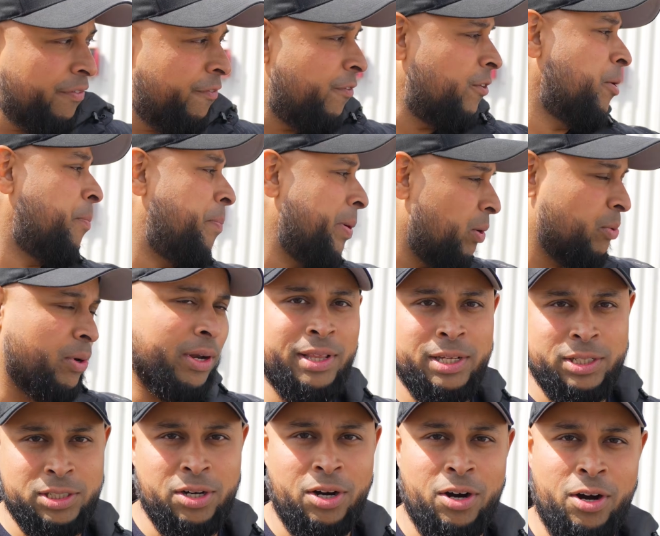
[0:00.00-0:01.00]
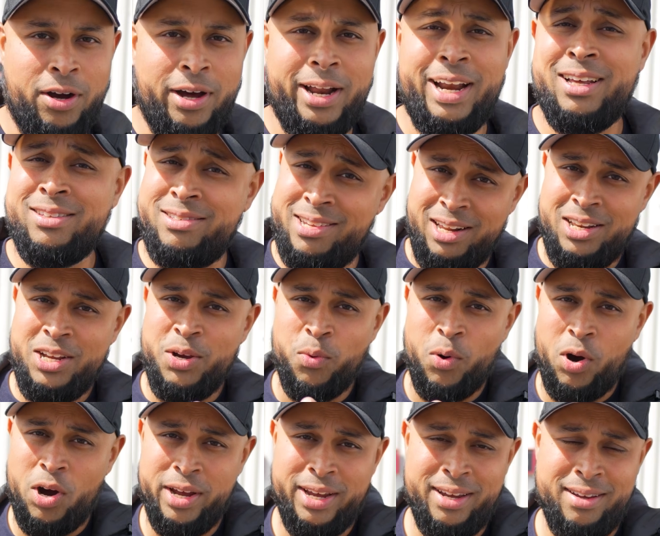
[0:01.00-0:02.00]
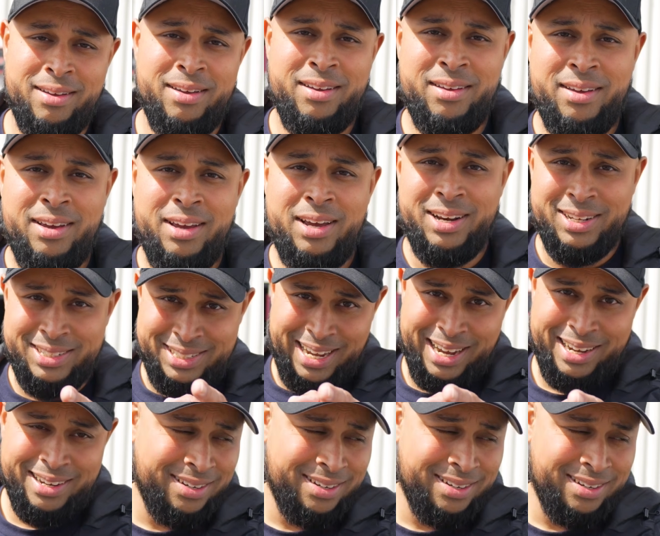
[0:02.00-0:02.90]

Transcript: for the build on this car. And I'll tell you why in a sec.